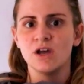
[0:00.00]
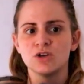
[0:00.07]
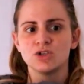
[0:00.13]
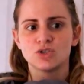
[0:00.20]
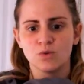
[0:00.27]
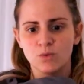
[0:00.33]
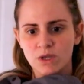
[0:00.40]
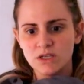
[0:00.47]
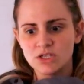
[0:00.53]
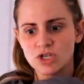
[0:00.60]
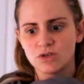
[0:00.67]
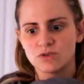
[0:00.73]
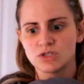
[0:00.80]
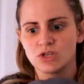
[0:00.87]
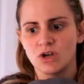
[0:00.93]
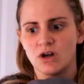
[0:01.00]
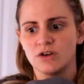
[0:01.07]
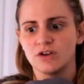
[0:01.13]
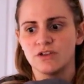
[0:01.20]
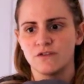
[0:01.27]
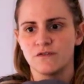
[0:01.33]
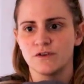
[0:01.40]
So we chose to
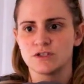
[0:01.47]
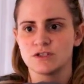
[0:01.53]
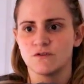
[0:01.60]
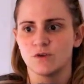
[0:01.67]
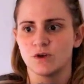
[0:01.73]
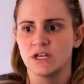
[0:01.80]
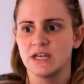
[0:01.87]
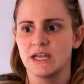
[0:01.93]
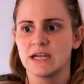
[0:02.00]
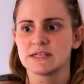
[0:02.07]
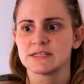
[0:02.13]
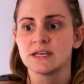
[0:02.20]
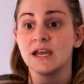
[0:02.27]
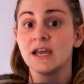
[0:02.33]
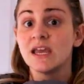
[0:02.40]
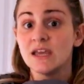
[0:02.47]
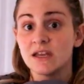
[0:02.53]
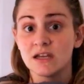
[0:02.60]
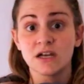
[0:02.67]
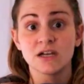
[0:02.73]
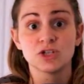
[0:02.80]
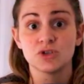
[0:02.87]
honor the first 40 days in
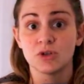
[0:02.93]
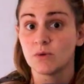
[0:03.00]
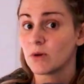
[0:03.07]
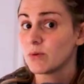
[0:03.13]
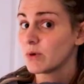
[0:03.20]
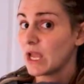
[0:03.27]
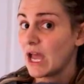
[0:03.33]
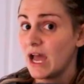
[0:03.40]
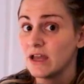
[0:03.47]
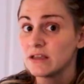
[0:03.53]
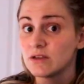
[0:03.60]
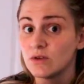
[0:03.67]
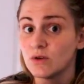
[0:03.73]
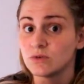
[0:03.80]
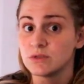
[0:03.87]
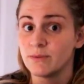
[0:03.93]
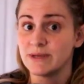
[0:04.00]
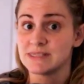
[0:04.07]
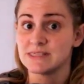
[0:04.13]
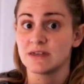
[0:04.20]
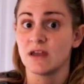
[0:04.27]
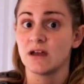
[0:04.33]
a country where we had no
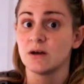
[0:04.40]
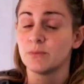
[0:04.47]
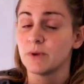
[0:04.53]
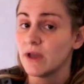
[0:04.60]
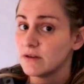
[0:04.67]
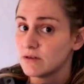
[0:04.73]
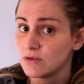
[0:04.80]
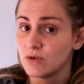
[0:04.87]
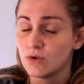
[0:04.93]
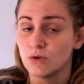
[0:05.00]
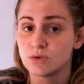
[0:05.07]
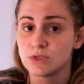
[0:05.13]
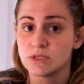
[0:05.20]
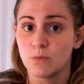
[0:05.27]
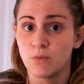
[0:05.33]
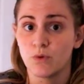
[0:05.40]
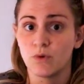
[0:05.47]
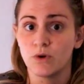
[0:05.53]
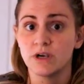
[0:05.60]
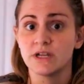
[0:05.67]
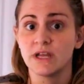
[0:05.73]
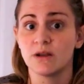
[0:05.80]
domestic help and no support.